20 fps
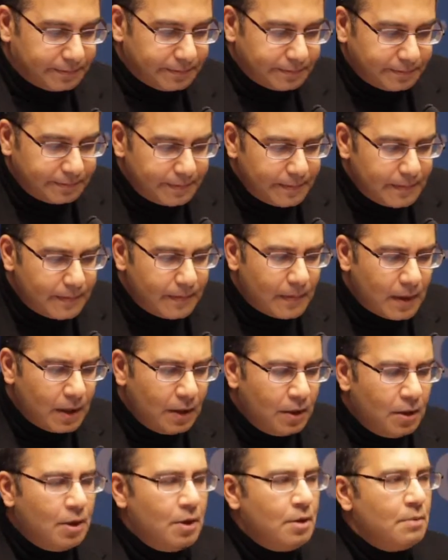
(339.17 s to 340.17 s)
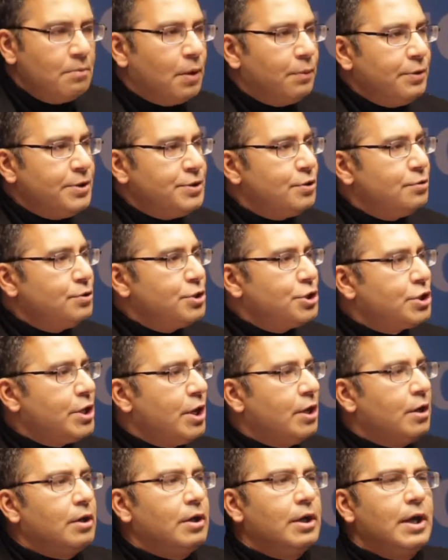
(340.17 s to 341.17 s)
down a lot of barriers. We do
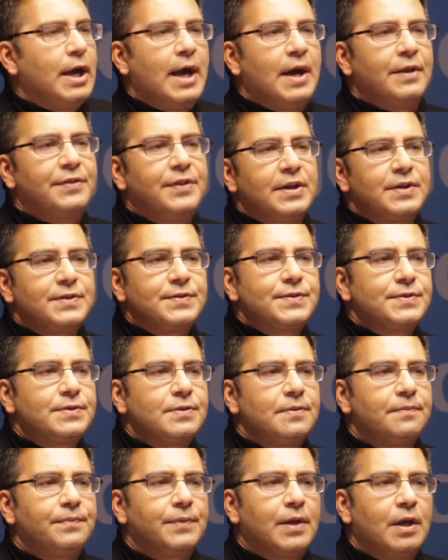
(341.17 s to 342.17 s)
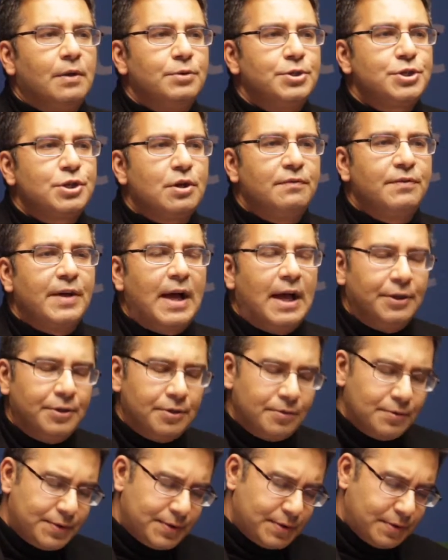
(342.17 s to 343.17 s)
share ethics and we share
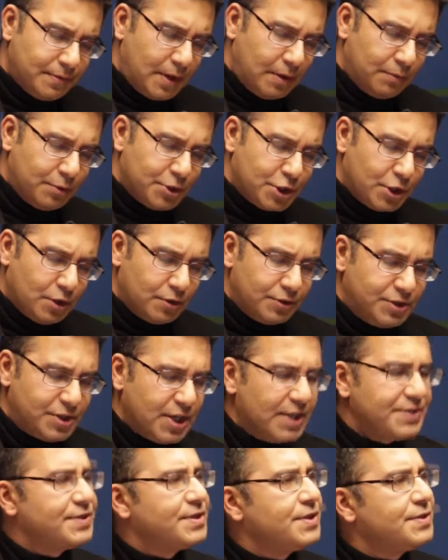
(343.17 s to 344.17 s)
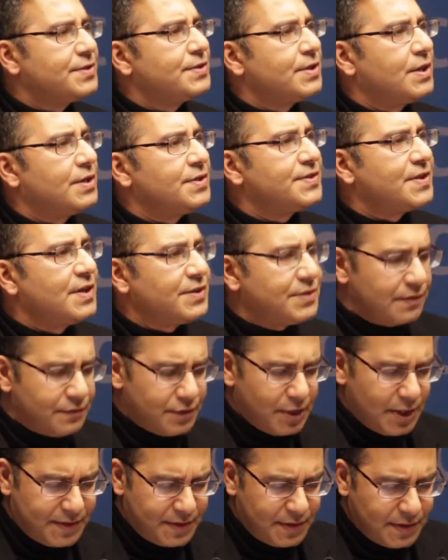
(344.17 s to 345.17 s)
values and we share justice and a sense
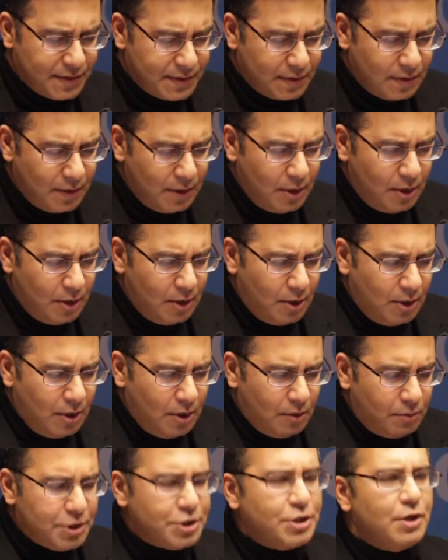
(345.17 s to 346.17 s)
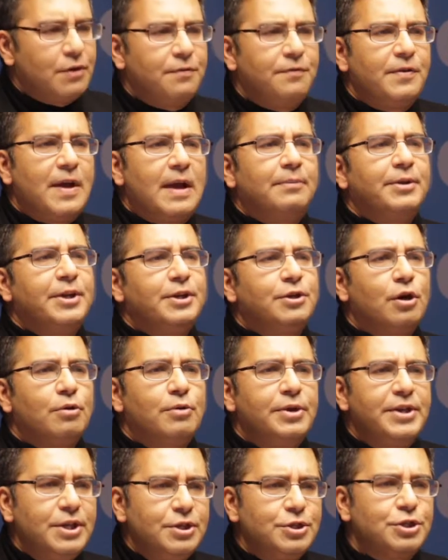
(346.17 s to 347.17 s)
of justice. We share family
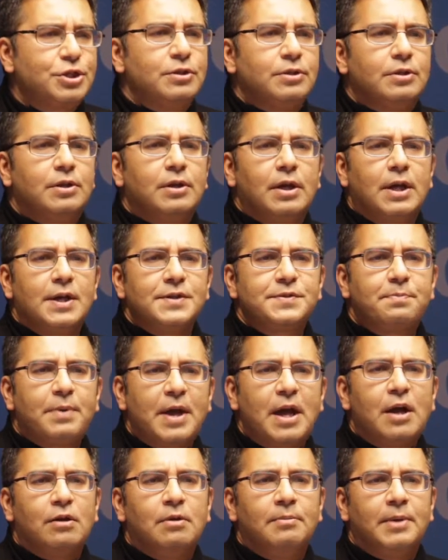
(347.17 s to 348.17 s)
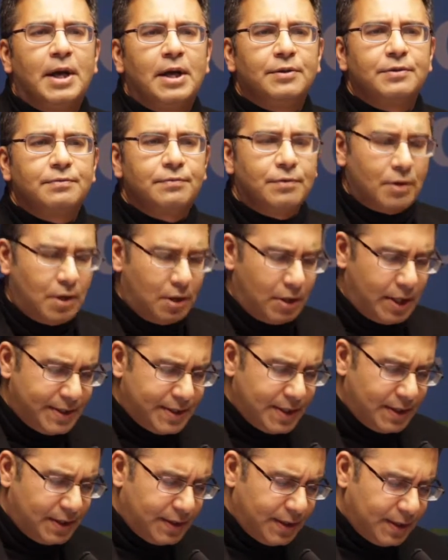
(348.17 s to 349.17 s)
cohesion as paramount for our
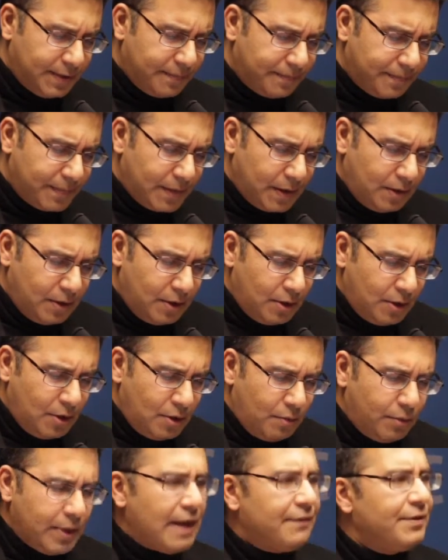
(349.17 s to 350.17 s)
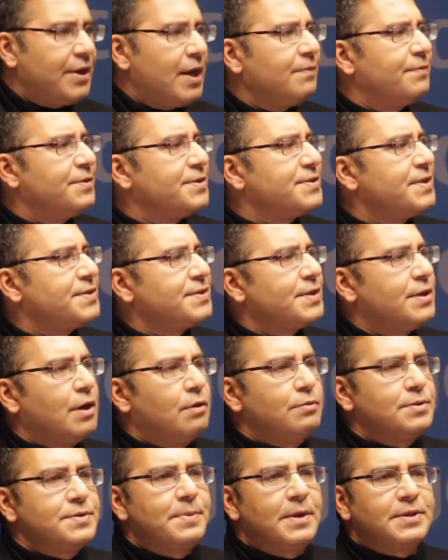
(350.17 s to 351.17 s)
identity. We have an emphasis in
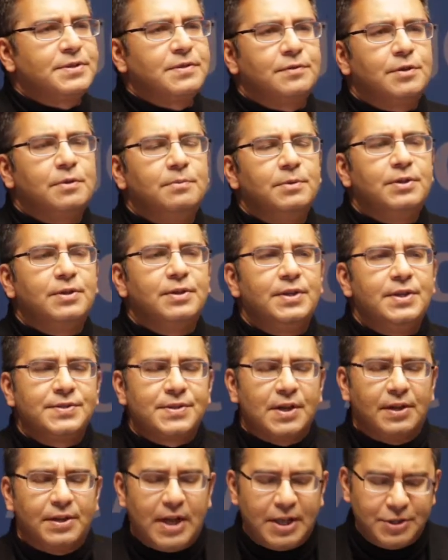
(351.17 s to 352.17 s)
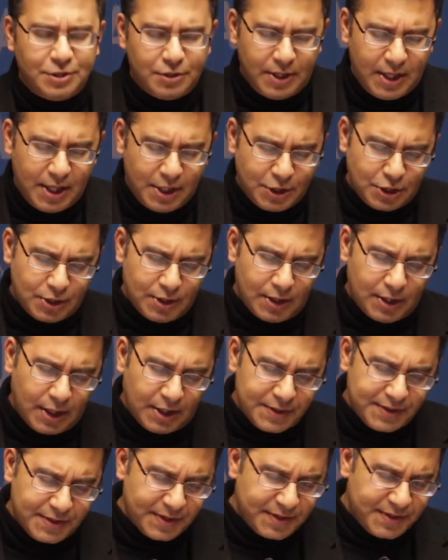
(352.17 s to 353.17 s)
our respective communities on education and on